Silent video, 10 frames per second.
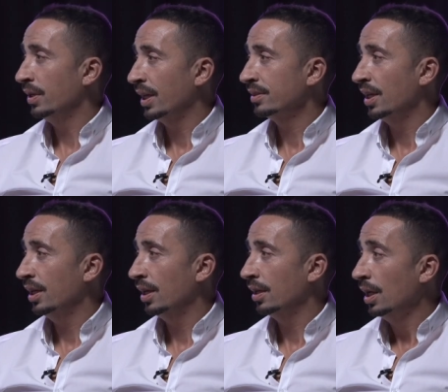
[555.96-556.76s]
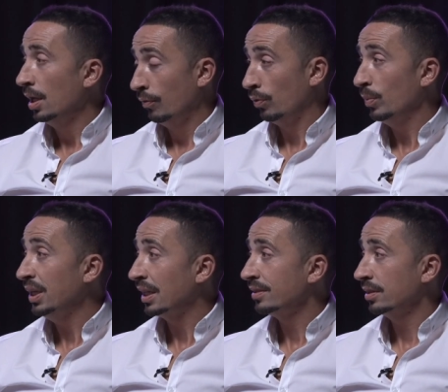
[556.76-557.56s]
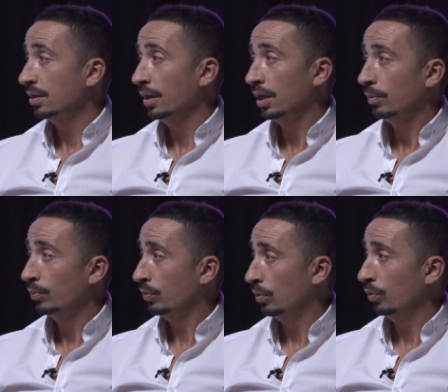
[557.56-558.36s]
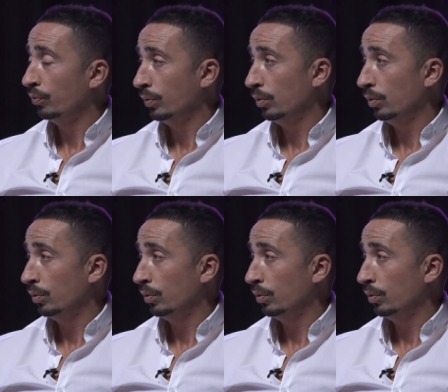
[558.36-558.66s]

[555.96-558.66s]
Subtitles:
the next decade. For me, that's exciting. For